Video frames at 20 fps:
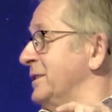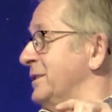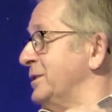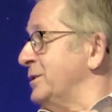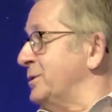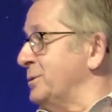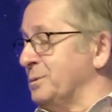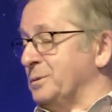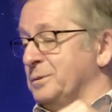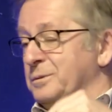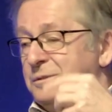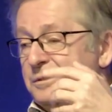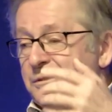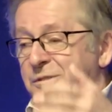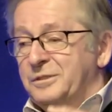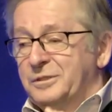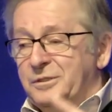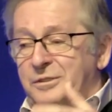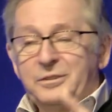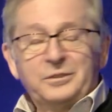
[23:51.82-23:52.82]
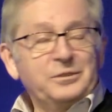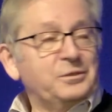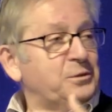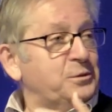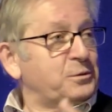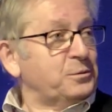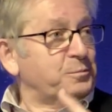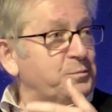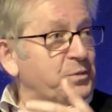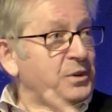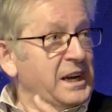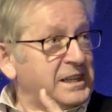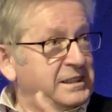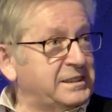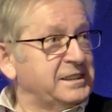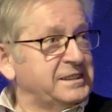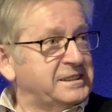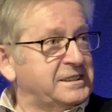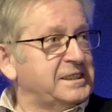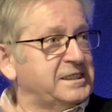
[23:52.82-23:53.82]
to
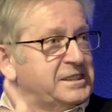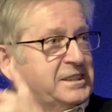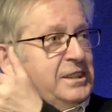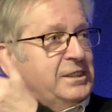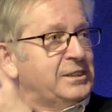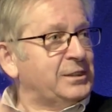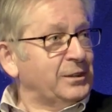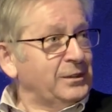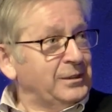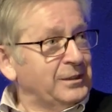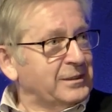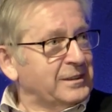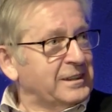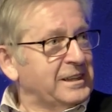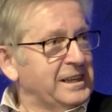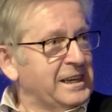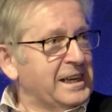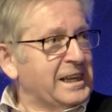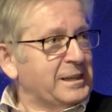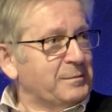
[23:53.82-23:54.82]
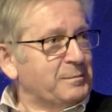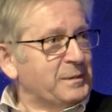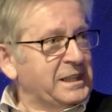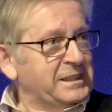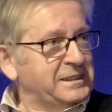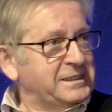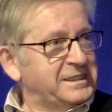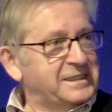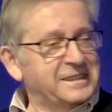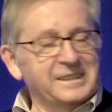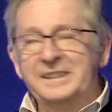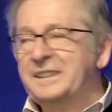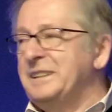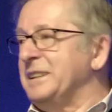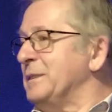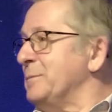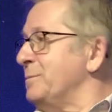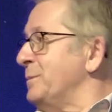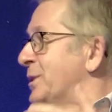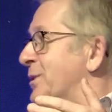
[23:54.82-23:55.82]
practice these eternal elements,
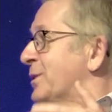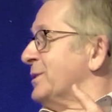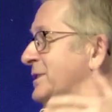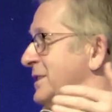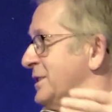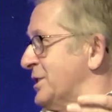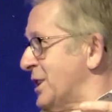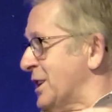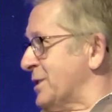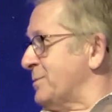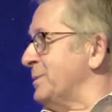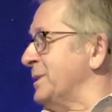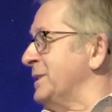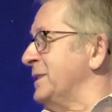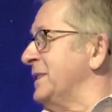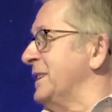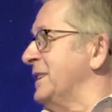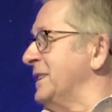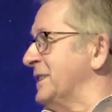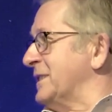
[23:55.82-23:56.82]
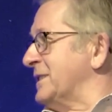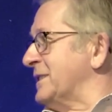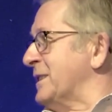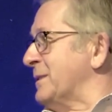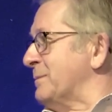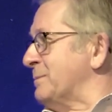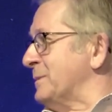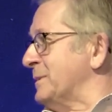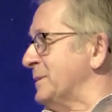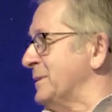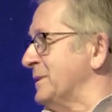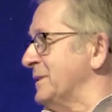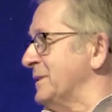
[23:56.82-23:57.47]
because the judgment has come.